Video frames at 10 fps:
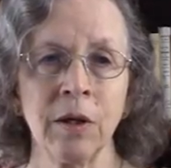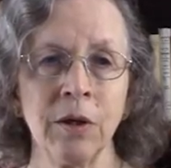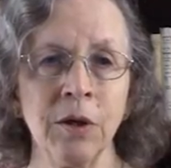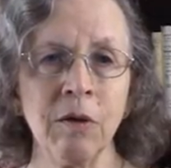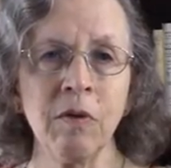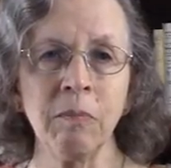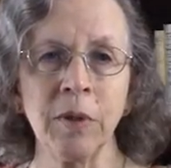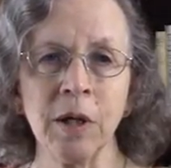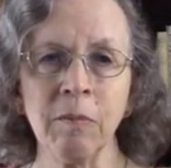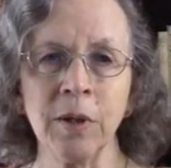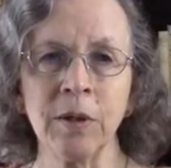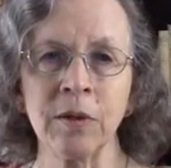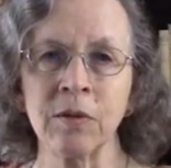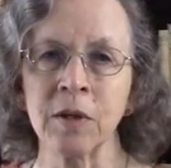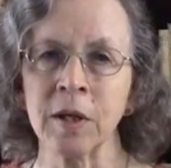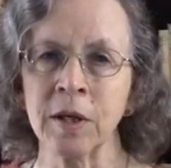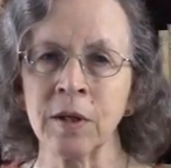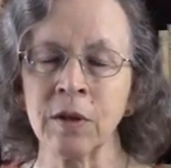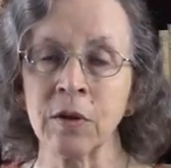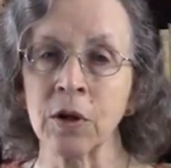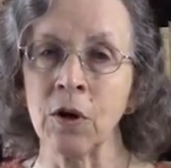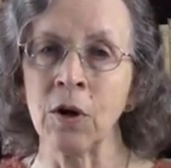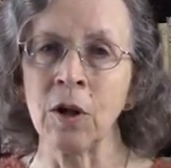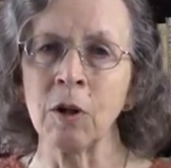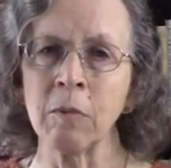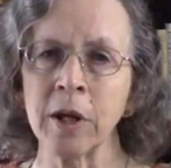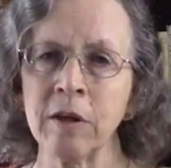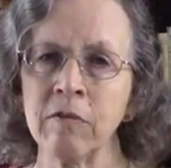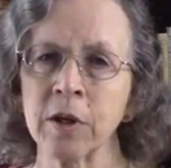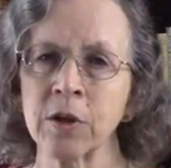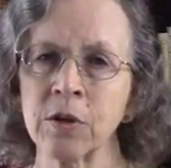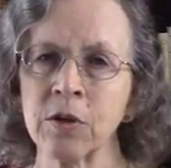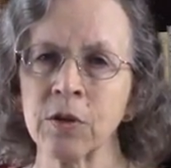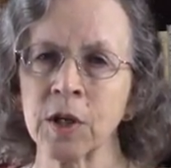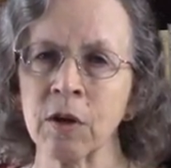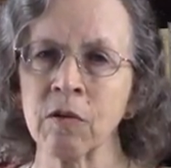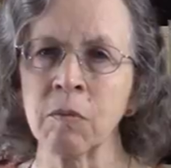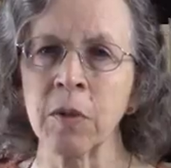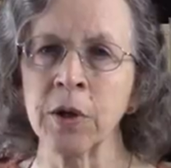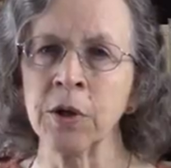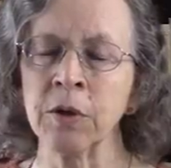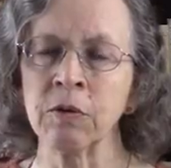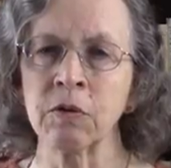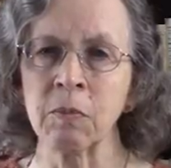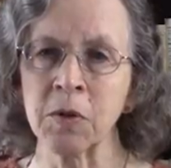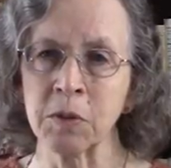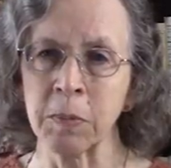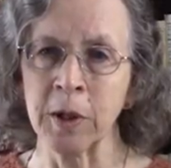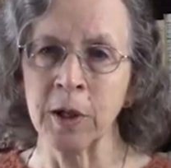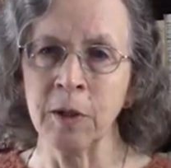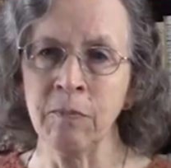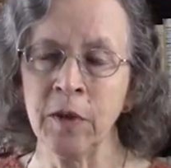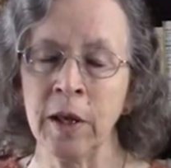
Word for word: Nerve impairment is the idea that all body functions are governed by nerves from the spine,